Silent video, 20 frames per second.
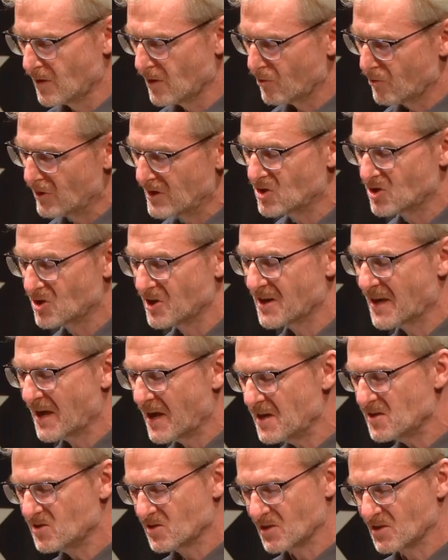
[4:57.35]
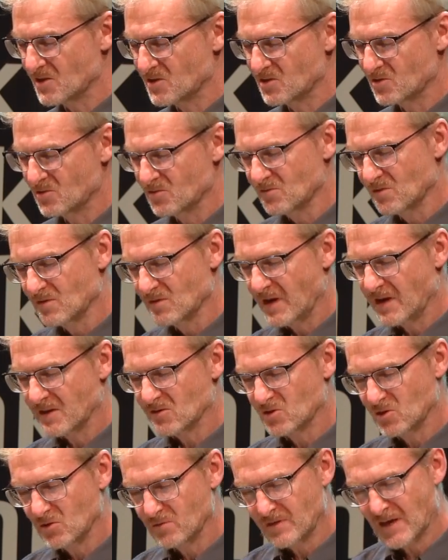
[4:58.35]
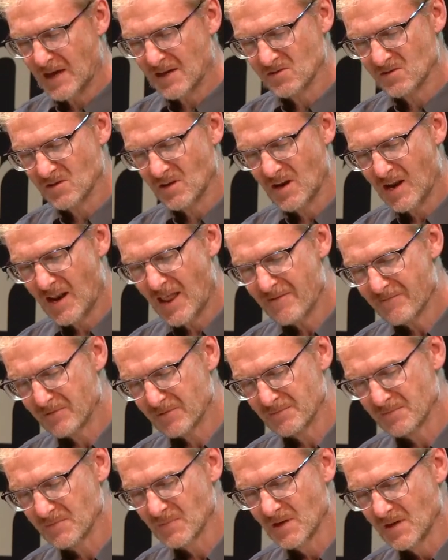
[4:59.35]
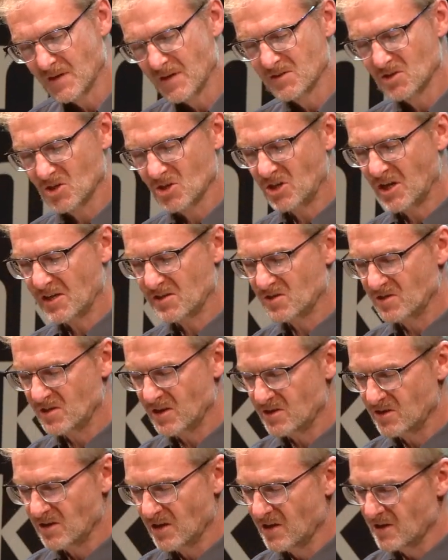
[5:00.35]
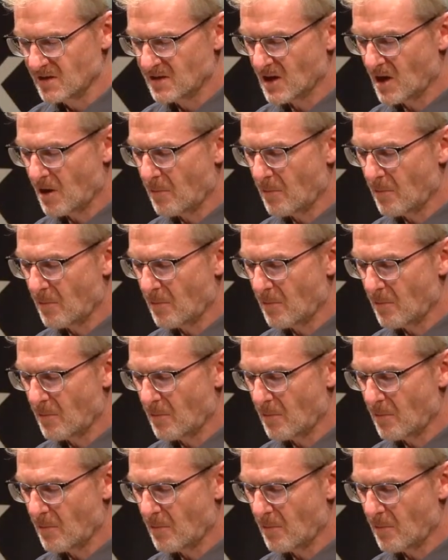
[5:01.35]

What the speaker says: Christian Kieser's in 2011, suggested the